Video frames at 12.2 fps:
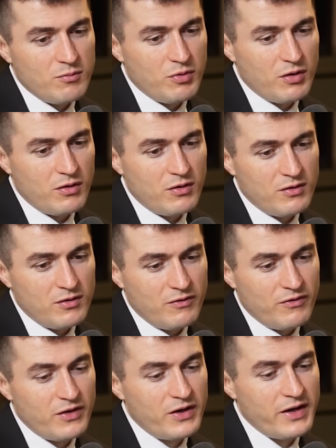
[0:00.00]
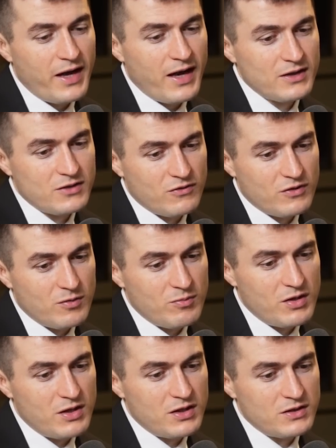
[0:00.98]
but the very act of
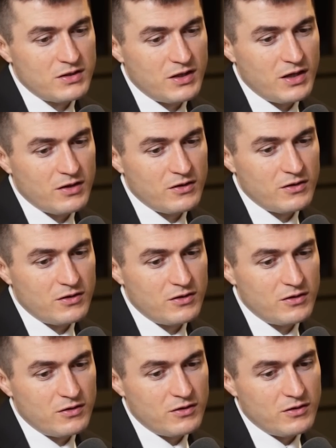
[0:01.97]
them getting together